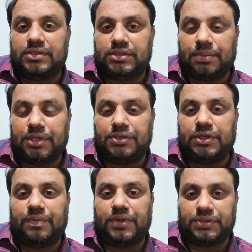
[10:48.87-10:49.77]
sub
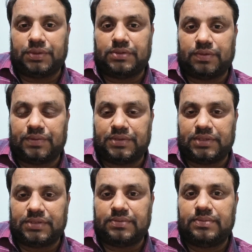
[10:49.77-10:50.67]
register of assurance
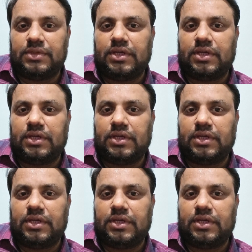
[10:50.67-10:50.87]
offices,